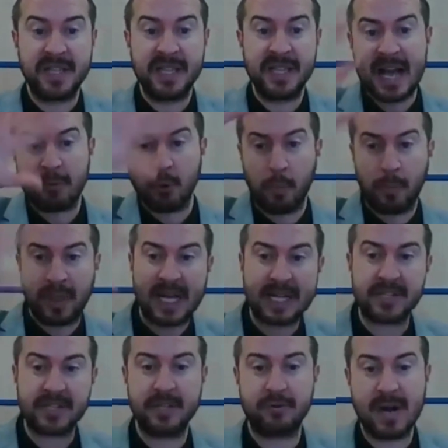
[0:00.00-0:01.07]
and they're all
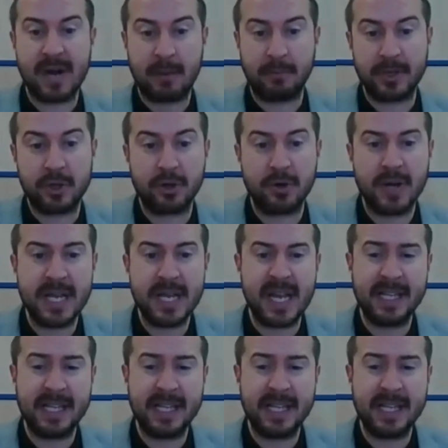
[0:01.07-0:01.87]
plastered around the tree,